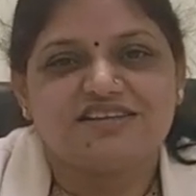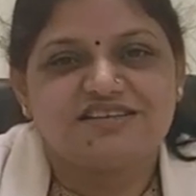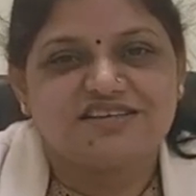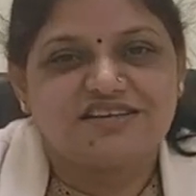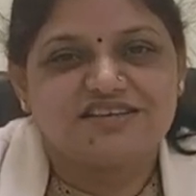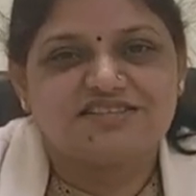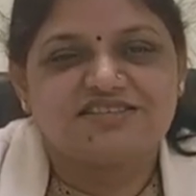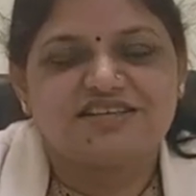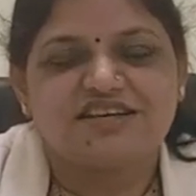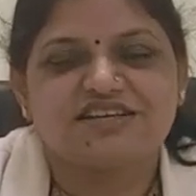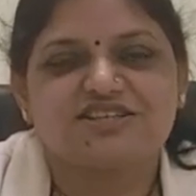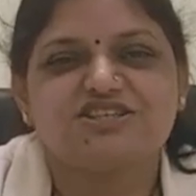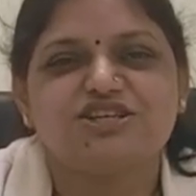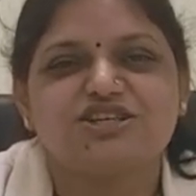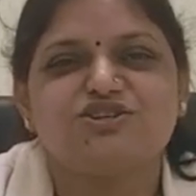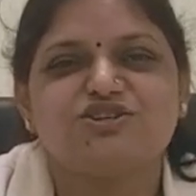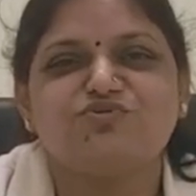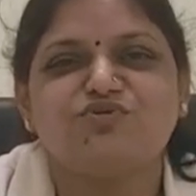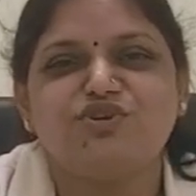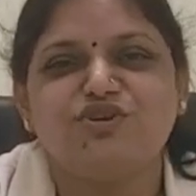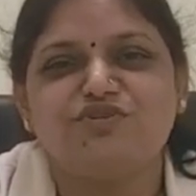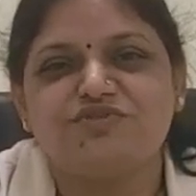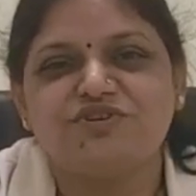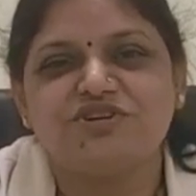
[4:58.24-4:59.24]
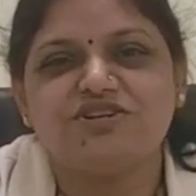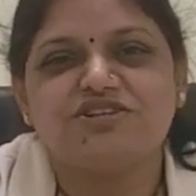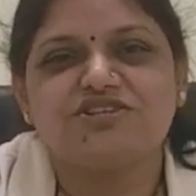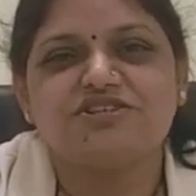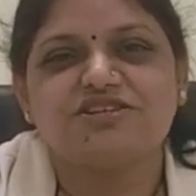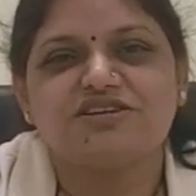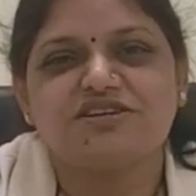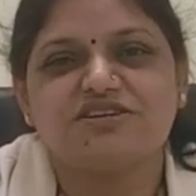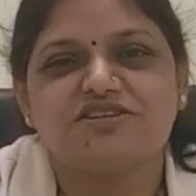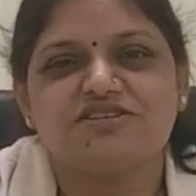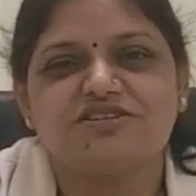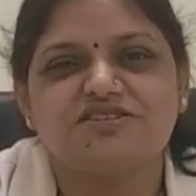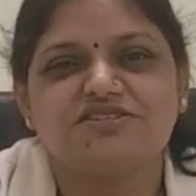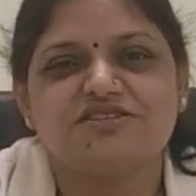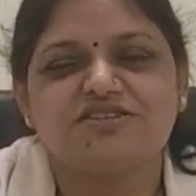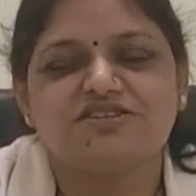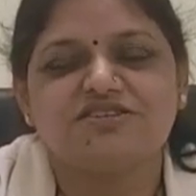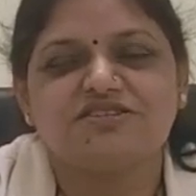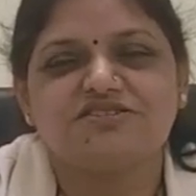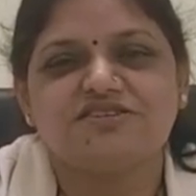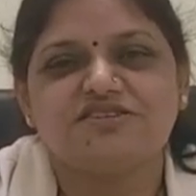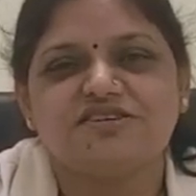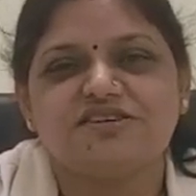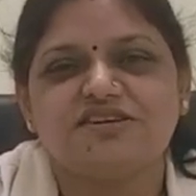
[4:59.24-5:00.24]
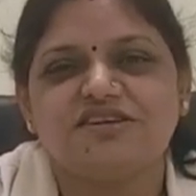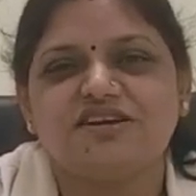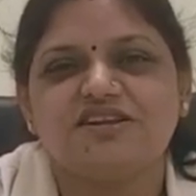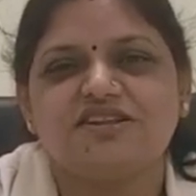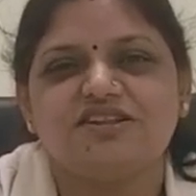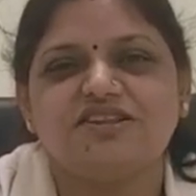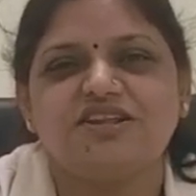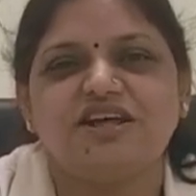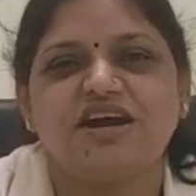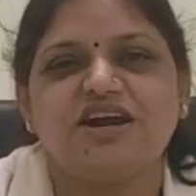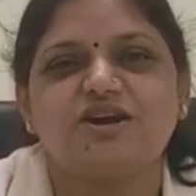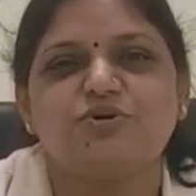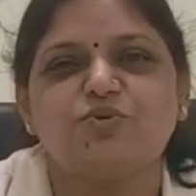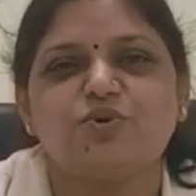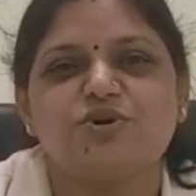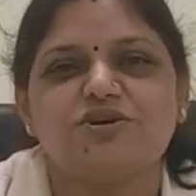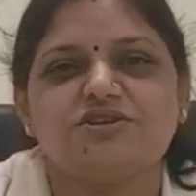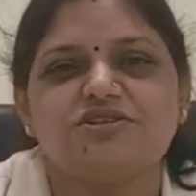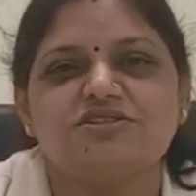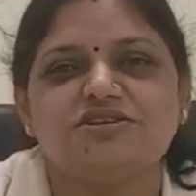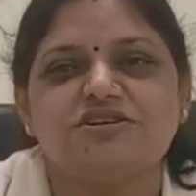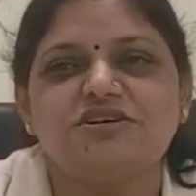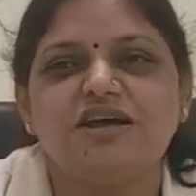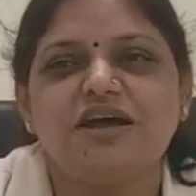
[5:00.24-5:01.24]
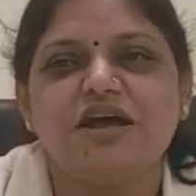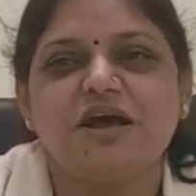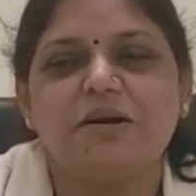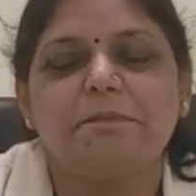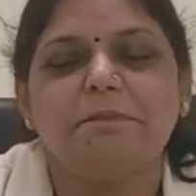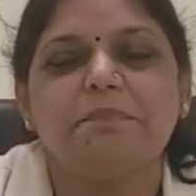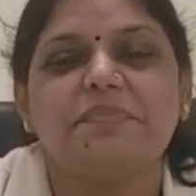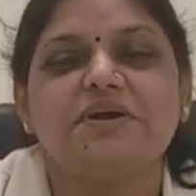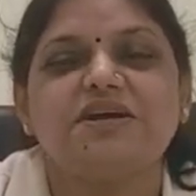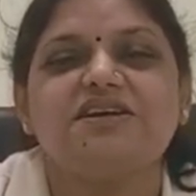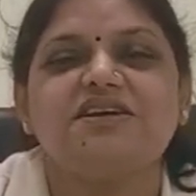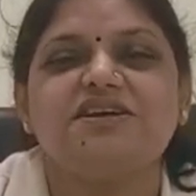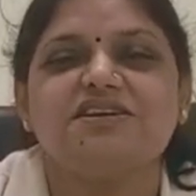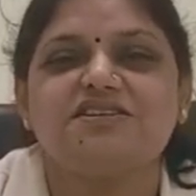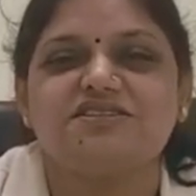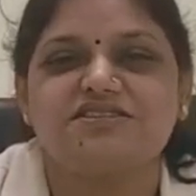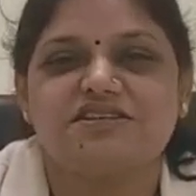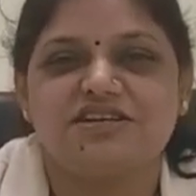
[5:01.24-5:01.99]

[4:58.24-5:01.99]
successfully finished her SSLC, that was the biggest